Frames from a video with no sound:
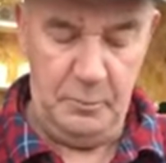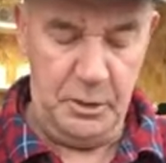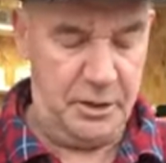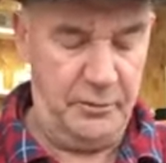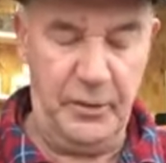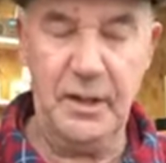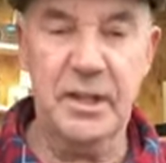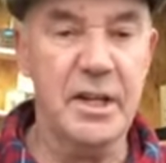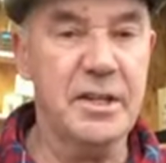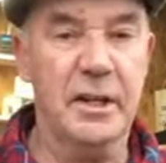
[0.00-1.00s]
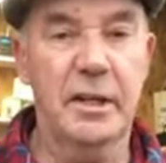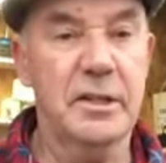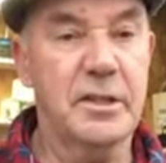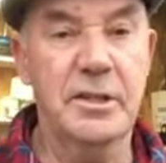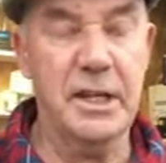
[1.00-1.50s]
it's
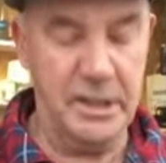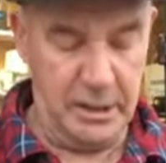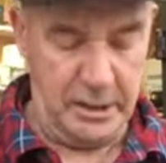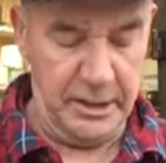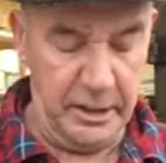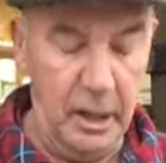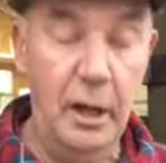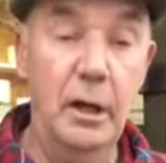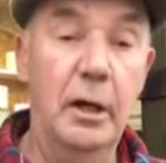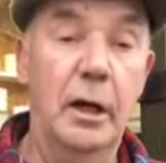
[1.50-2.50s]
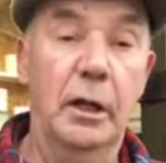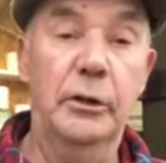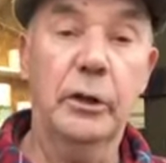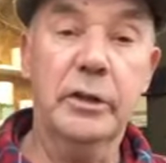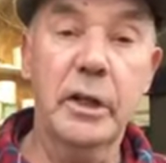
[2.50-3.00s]
it's nice and clean. It'll
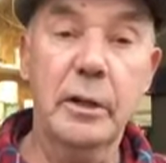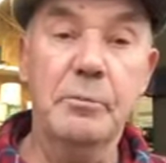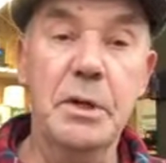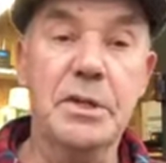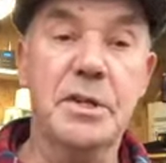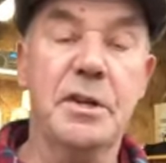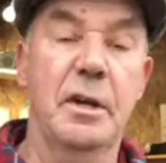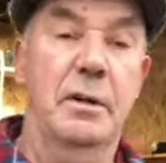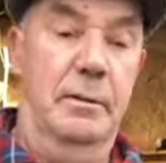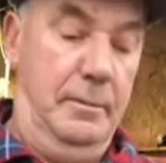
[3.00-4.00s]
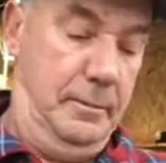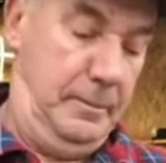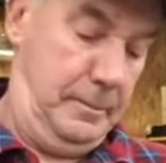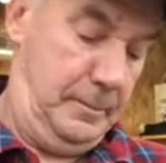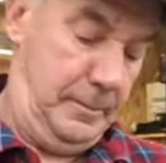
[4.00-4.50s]
not kill the beasts
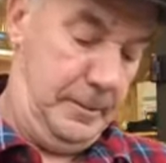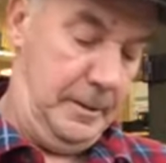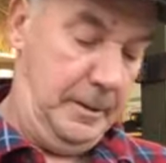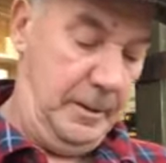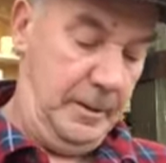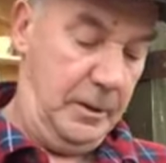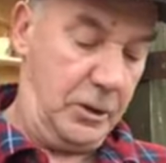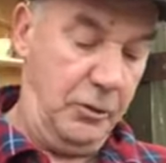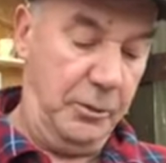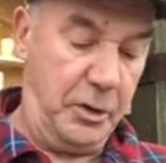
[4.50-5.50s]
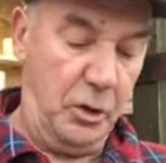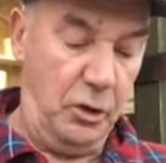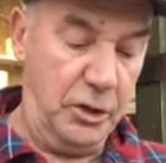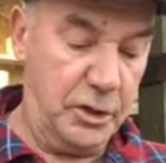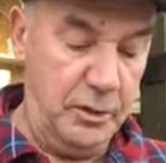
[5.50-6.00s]
or creepy
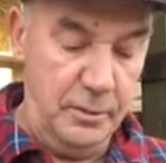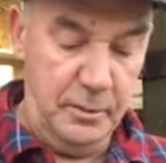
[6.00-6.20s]
crawlies.